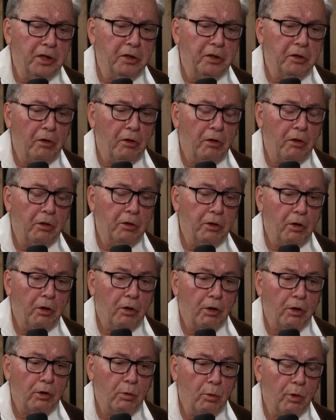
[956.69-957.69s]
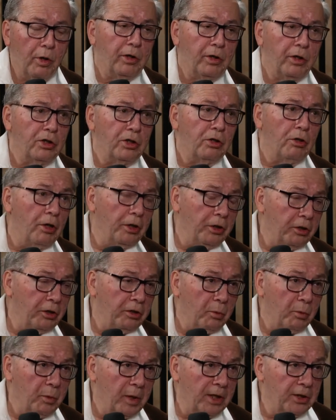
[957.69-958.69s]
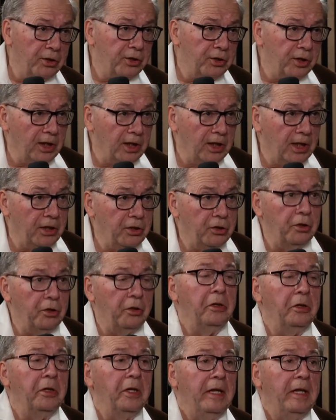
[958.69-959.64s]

in all the hard work that's gone into reconciliation